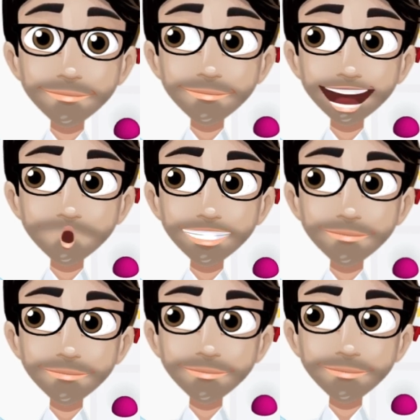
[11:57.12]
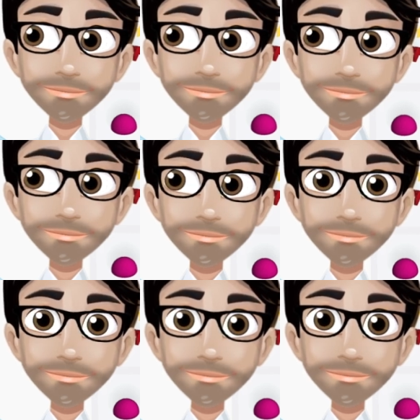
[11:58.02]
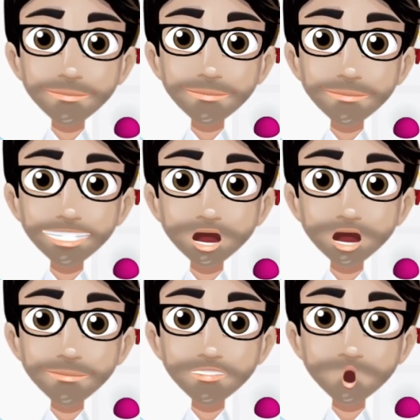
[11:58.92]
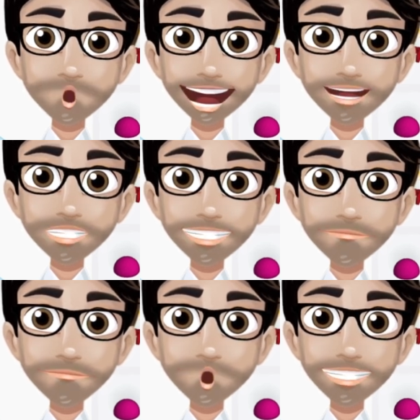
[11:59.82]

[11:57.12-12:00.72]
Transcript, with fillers: And one of two ways to make it